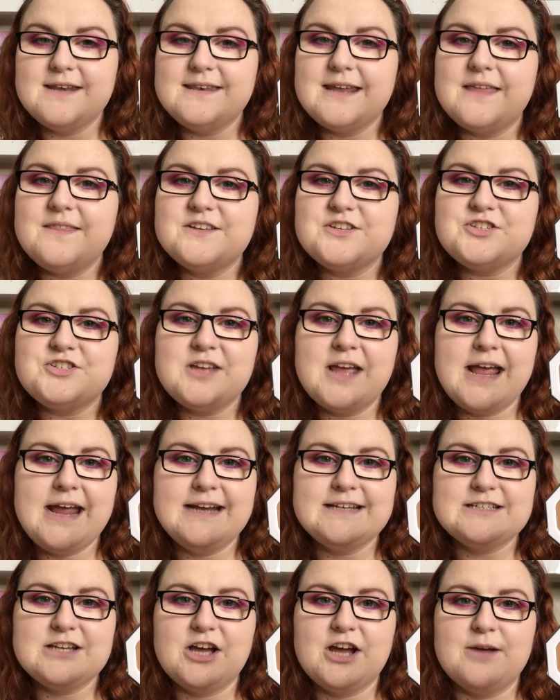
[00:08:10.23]
Now the
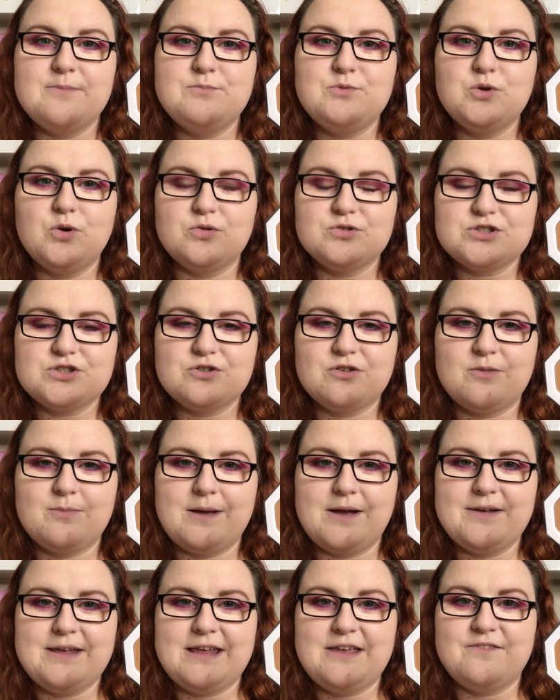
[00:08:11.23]
shade I'm not sure
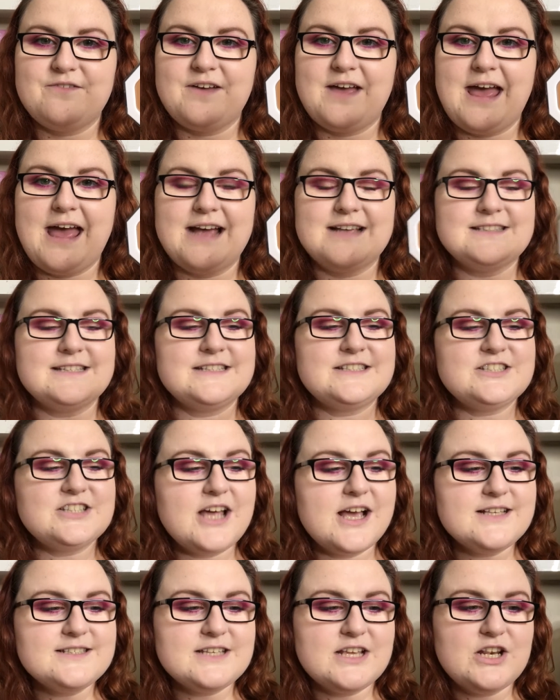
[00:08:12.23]
about either, as it
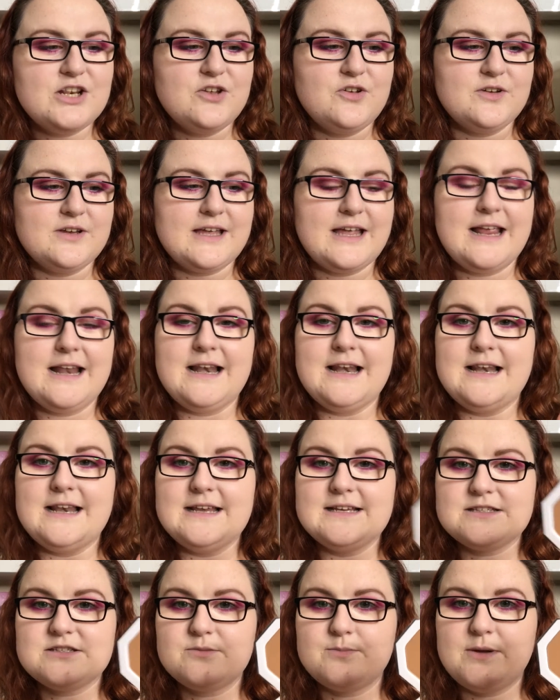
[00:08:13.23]
does look a
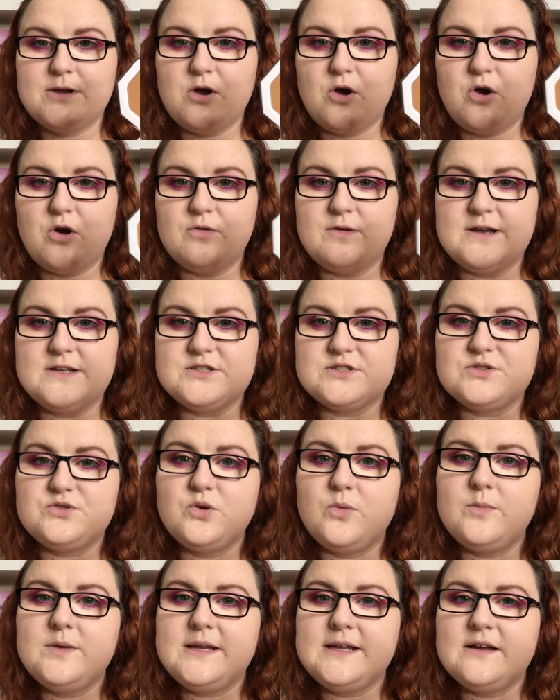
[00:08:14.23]
little bit orange.
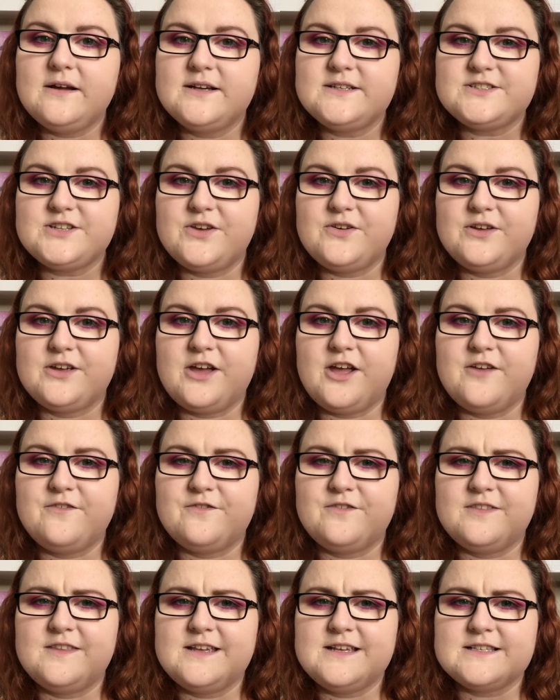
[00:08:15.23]
Normally I don't go
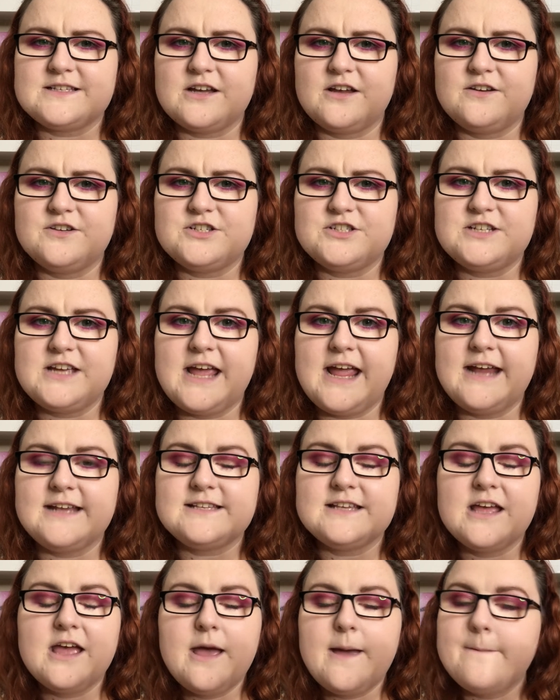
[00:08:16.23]
for these kind of
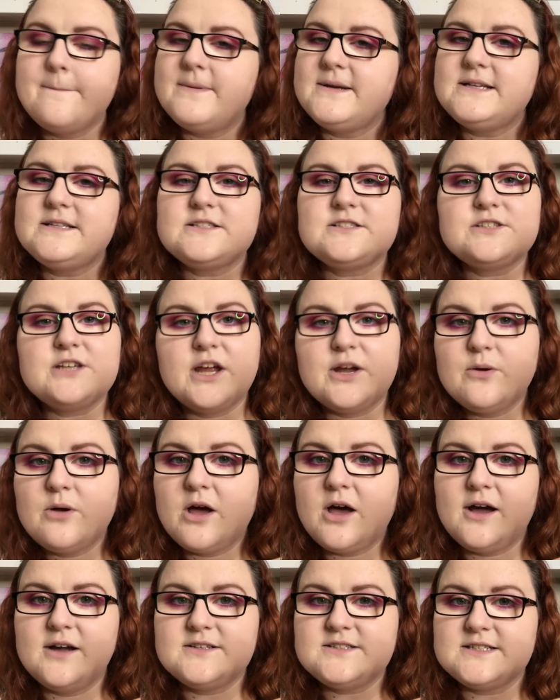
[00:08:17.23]
shades, but it's so
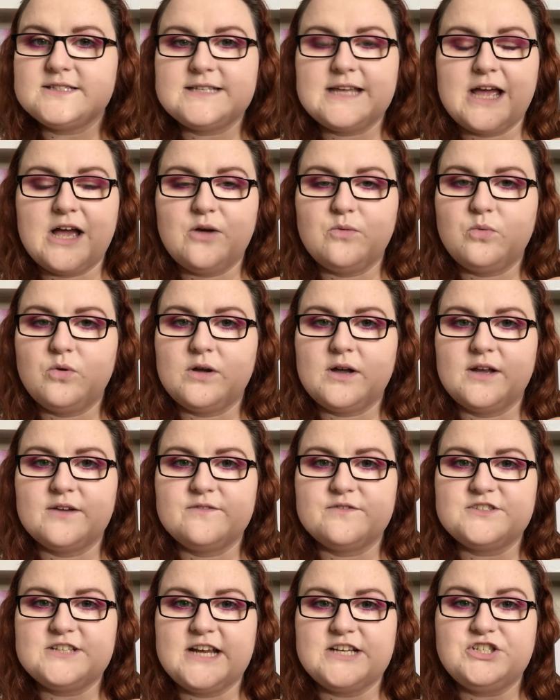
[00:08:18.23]
hard to tell what kind
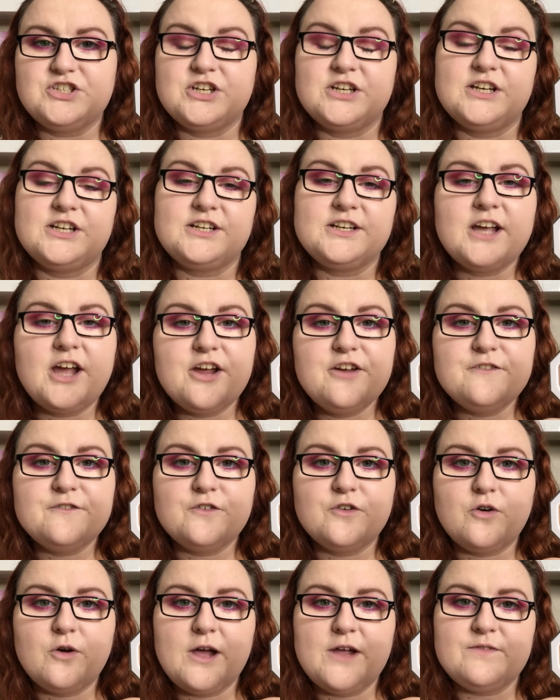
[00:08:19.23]
of shade you're going to go
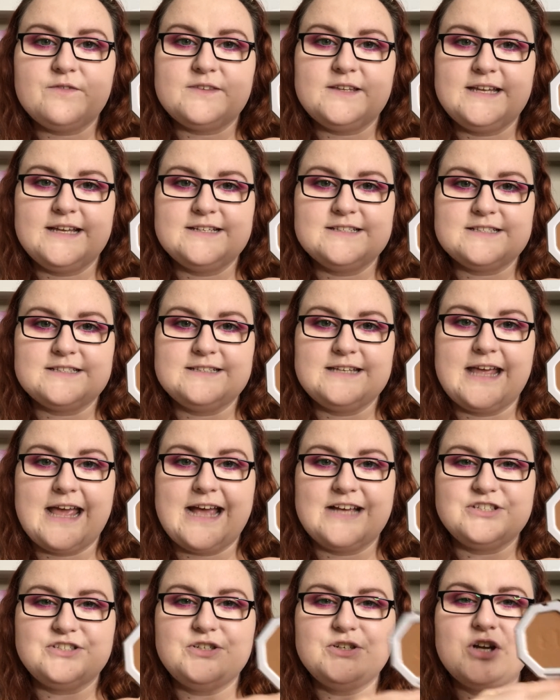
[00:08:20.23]
for over the internet,
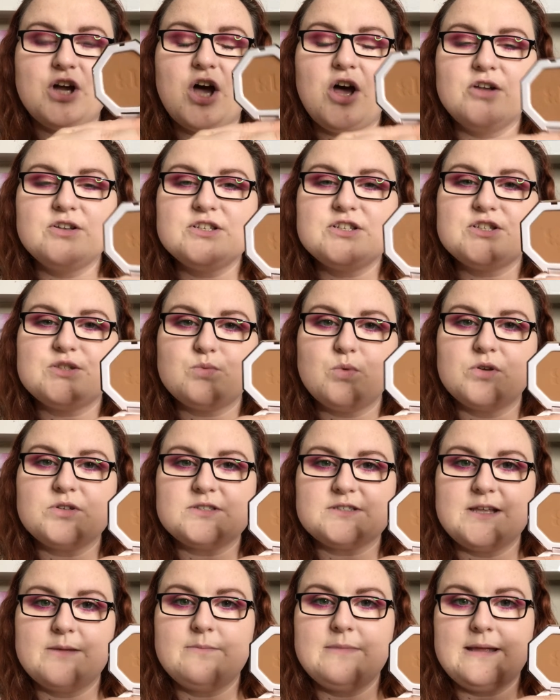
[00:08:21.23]
as you can't
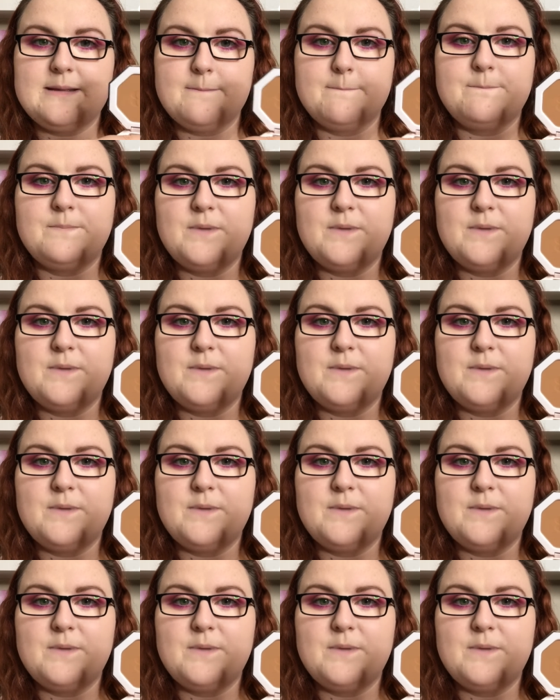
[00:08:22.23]
swatch them in